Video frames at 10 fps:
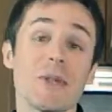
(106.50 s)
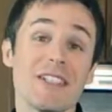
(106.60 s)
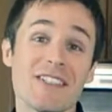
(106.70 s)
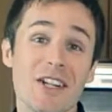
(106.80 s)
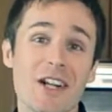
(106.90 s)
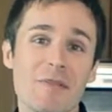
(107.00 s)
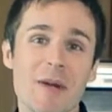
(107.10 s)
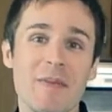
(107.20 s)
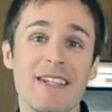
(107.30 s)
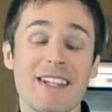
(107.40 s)
we're going to start off
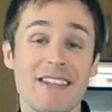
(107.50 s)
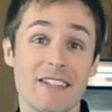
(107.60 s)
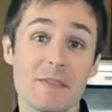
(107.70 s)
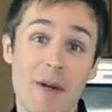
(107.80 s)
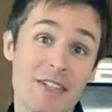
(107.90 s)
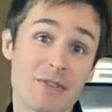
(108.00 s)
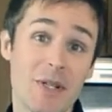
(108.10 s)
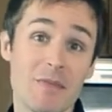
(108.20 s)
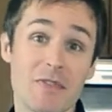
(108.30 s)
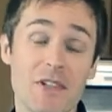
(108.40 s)
by making the spice
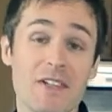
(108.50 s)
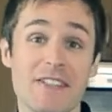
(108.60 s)
rub for our